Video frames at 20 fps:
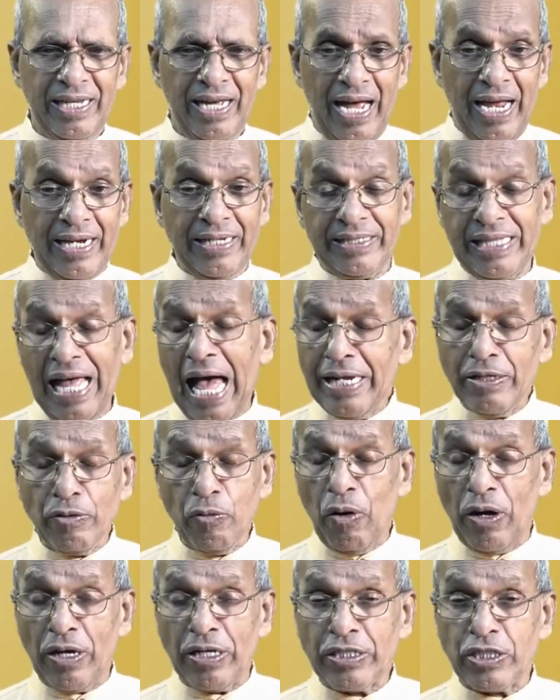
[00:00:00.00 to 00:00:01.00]
and that
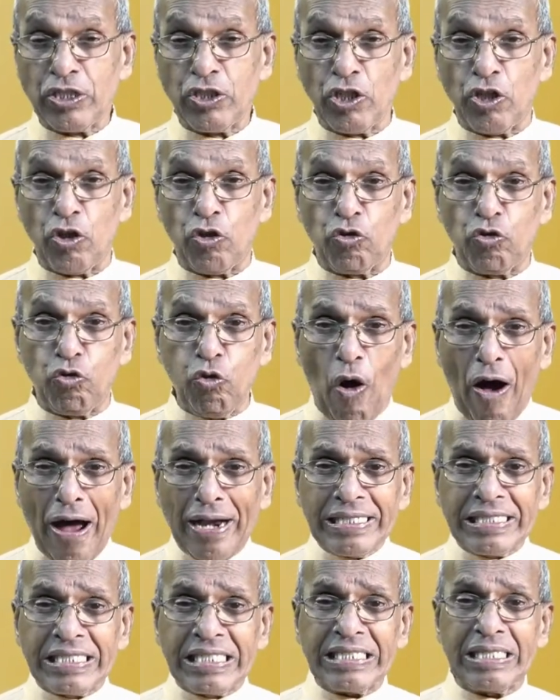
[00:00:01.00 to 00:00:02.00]
was to
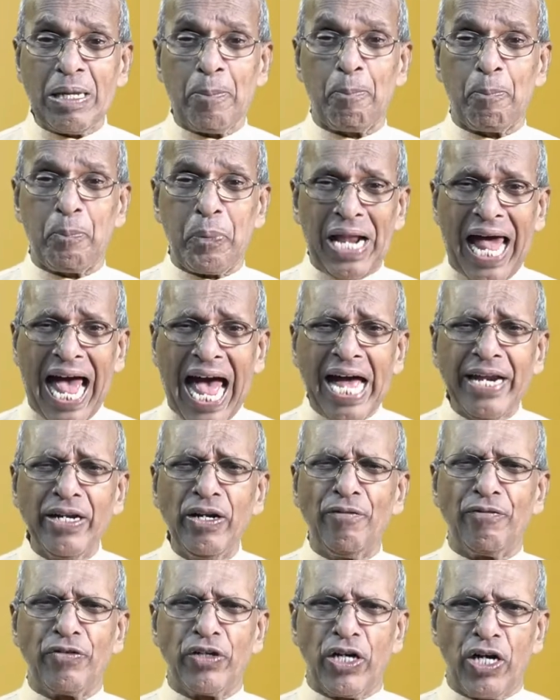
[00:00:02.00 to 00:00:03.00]
thwart the plan
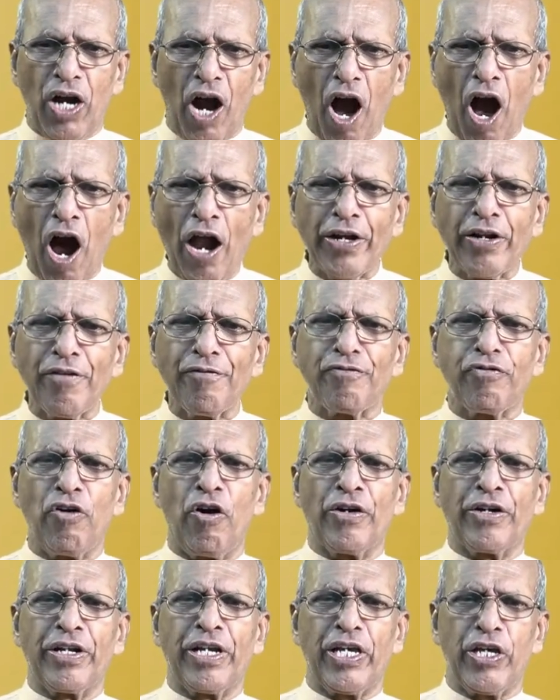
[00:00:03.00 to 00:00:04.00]
of God
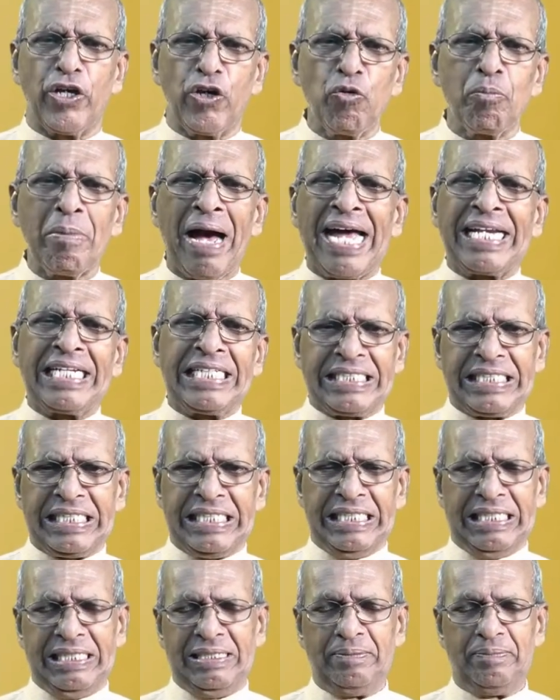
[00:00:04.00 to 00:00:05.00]
for
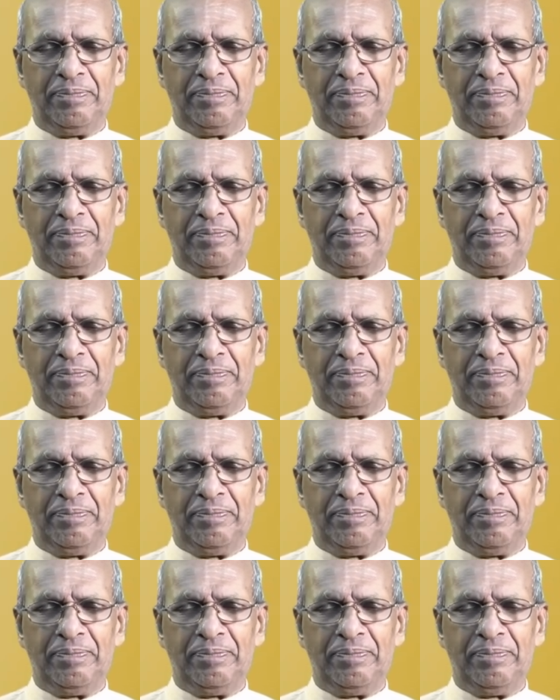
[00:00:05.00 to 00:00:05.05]
humanity.